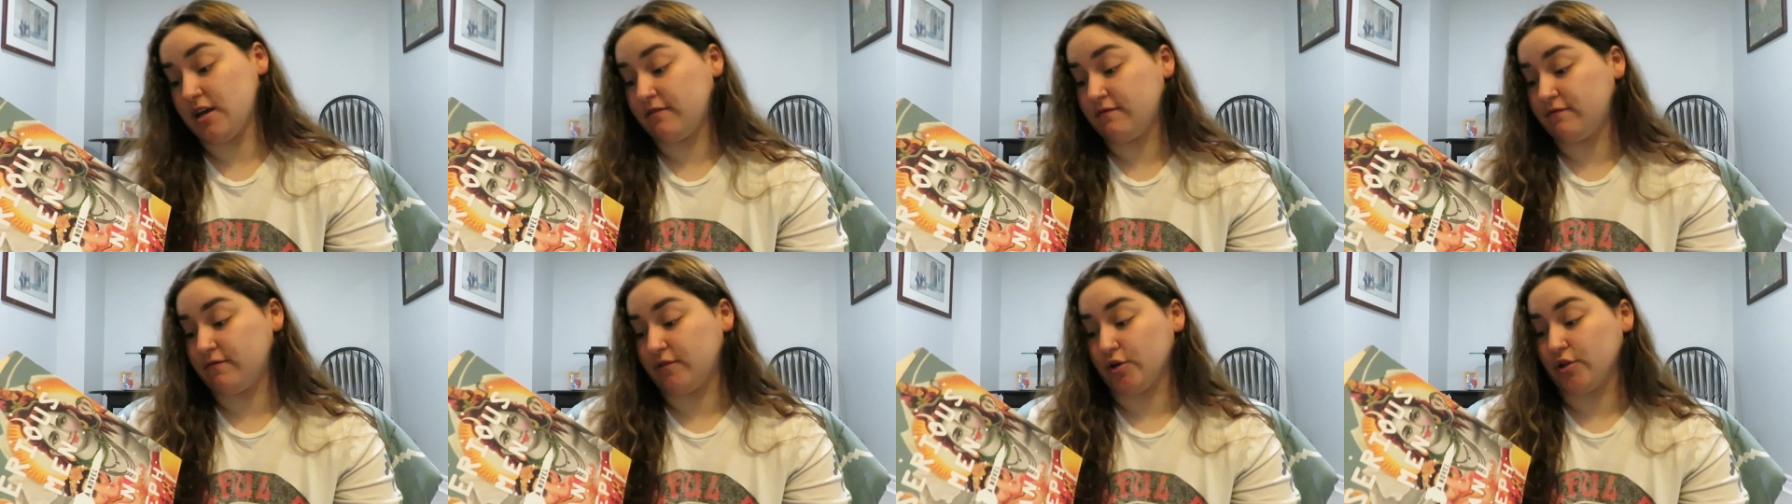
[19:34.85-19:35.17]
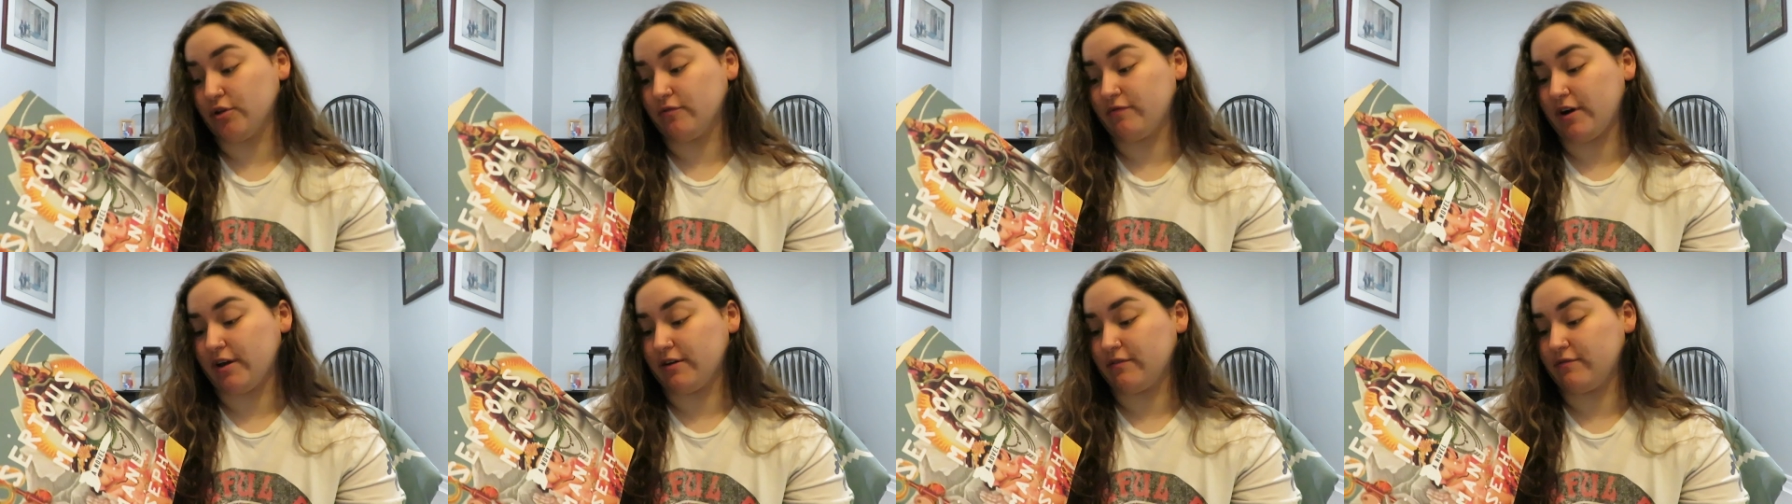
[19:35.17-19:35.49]
and
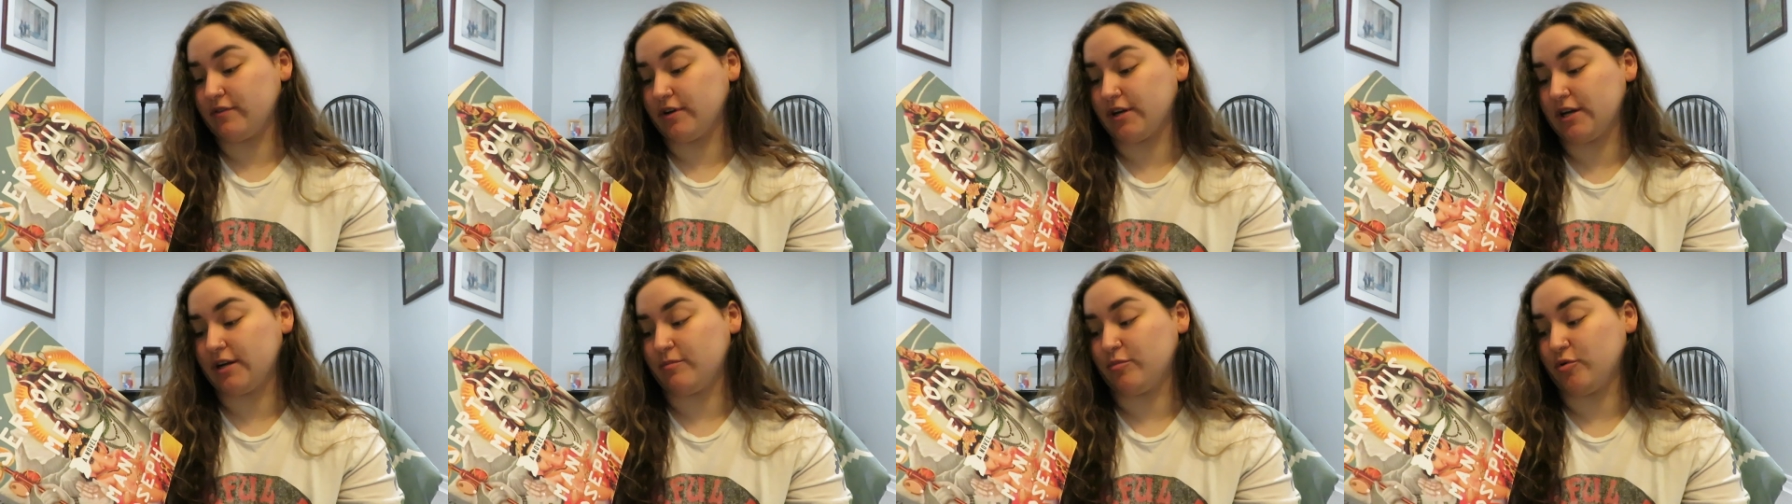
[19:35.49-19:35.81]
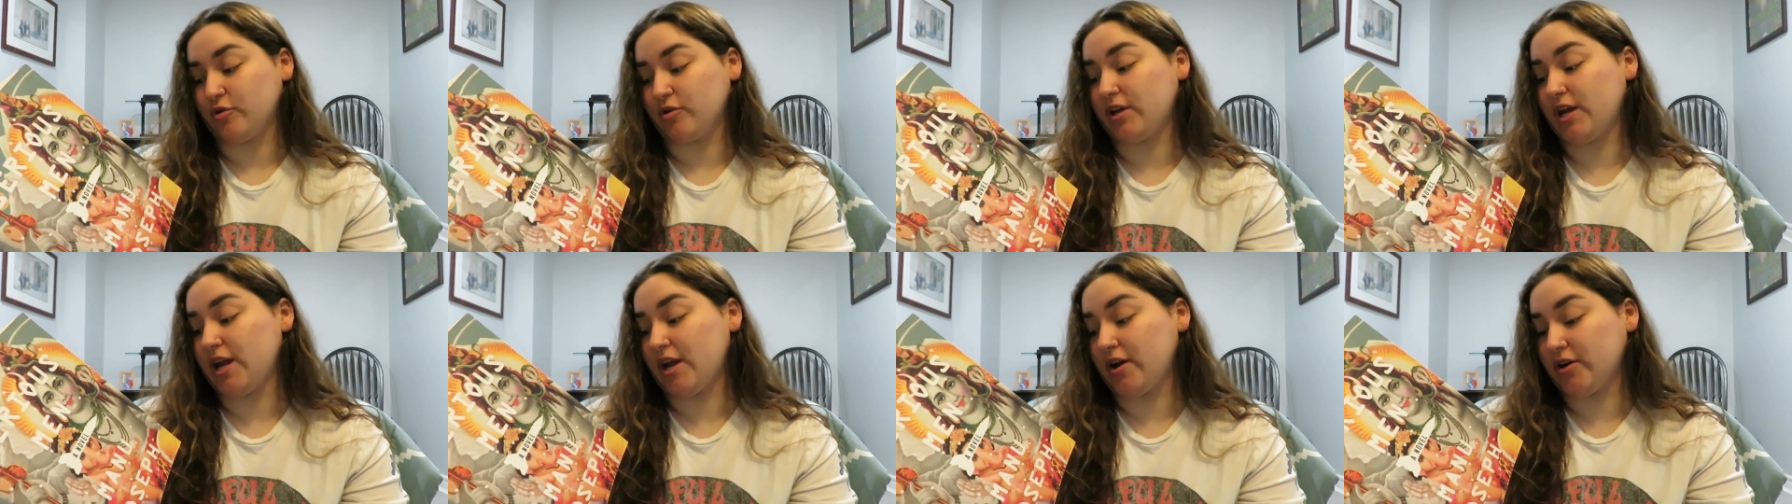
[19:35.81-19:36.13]
full of
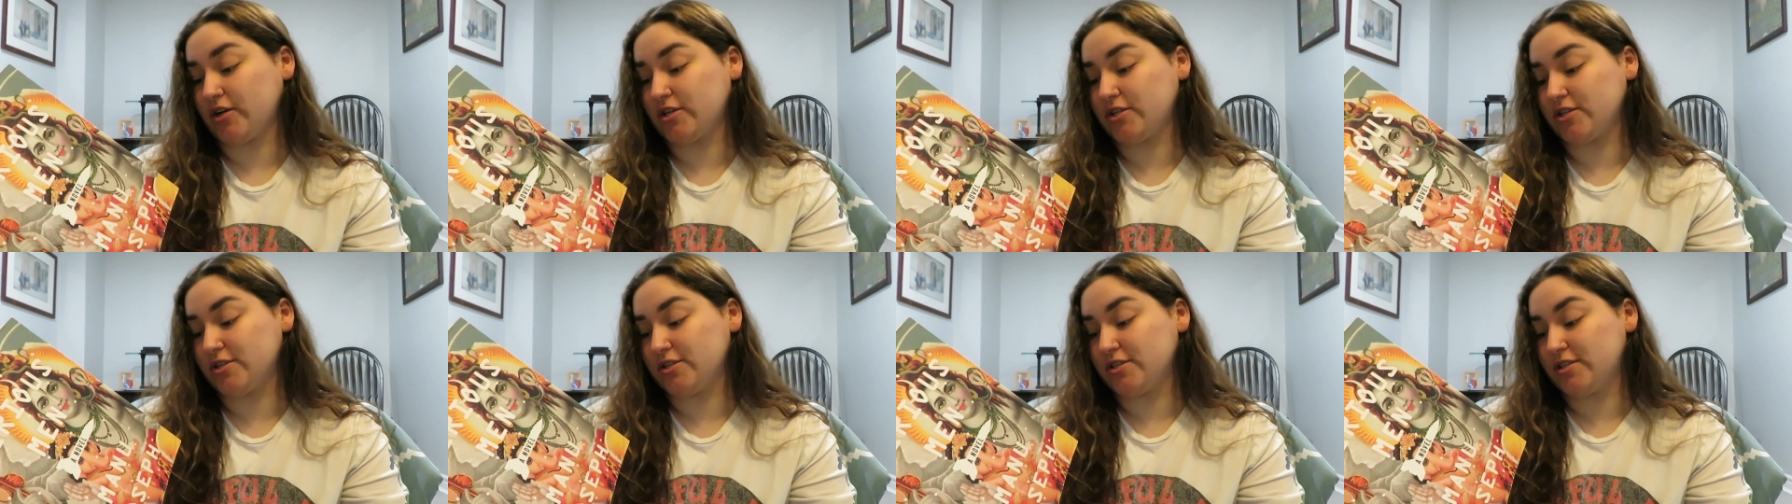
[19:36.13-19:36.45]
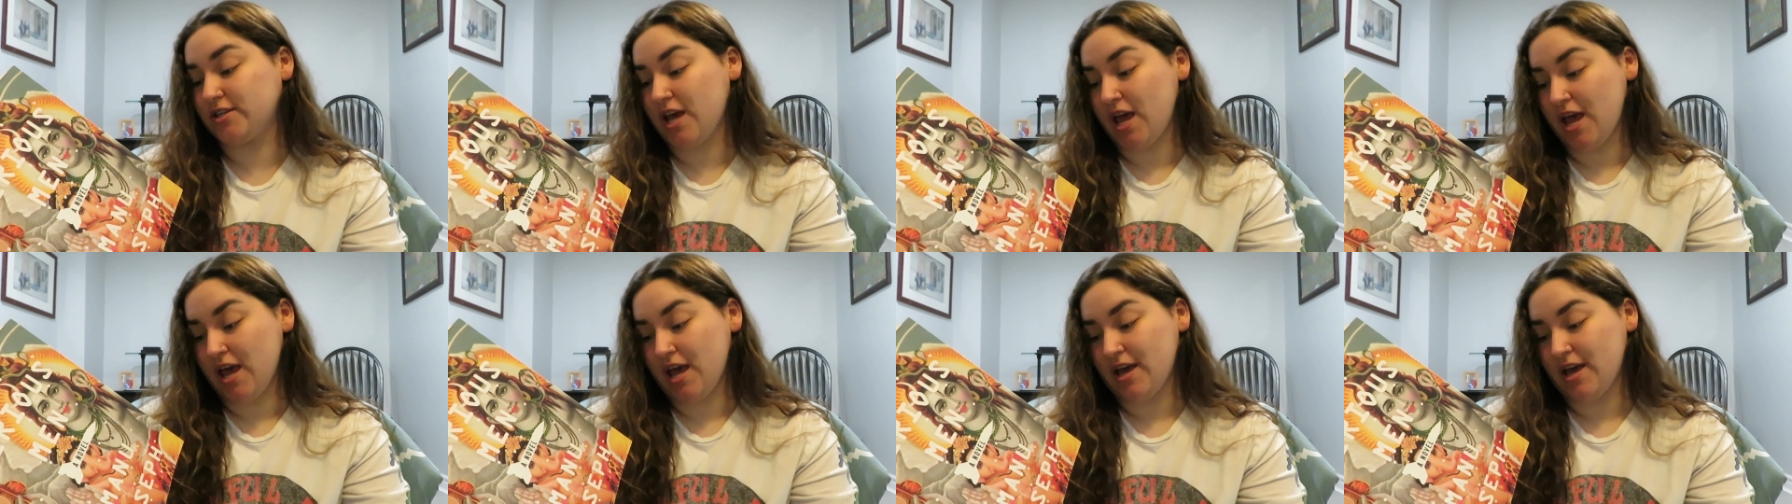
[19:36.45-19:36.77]
unforgettable characters,